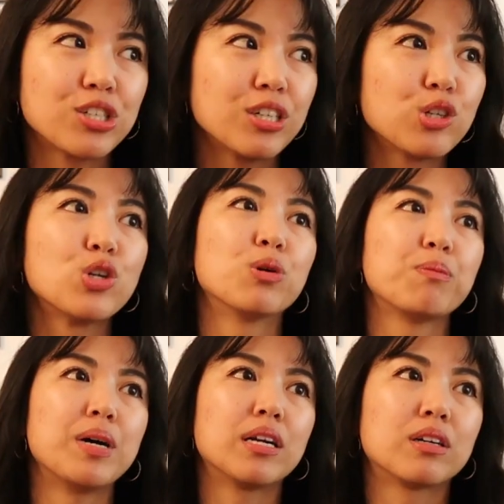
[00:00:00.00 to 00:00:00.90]
should have
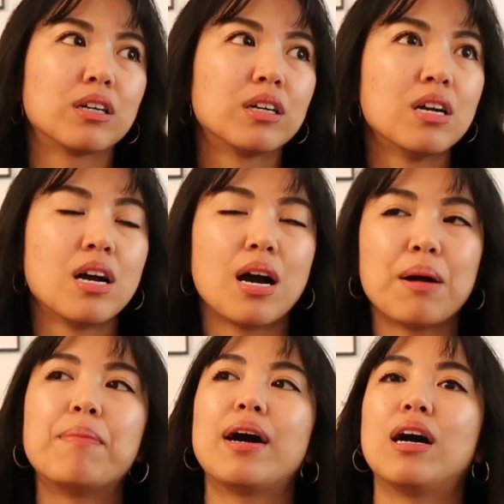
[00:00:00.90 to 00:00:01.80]
known better
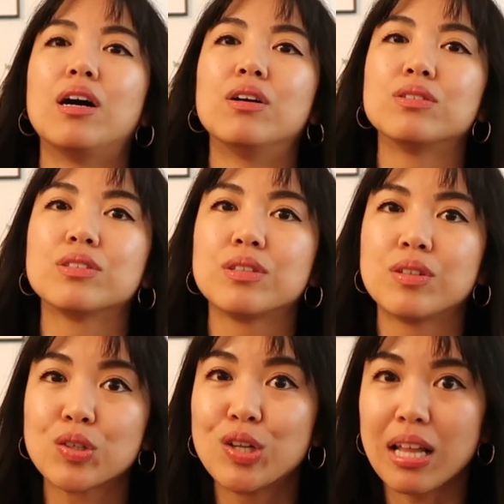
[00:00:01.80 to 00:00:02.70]
about
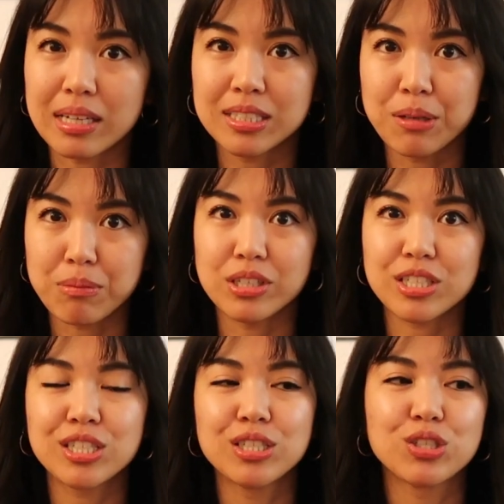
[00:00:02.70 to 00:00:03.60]
collecting
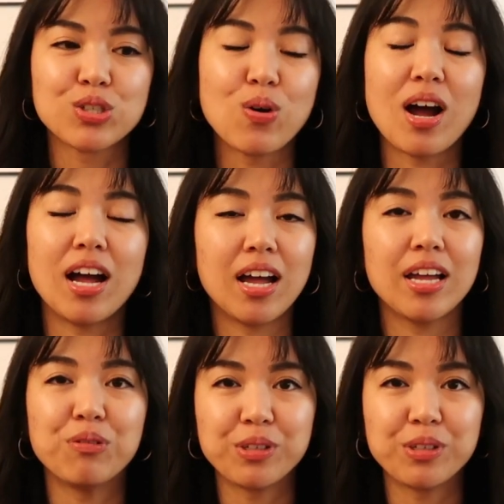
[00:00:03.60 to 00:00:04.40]
merch, so I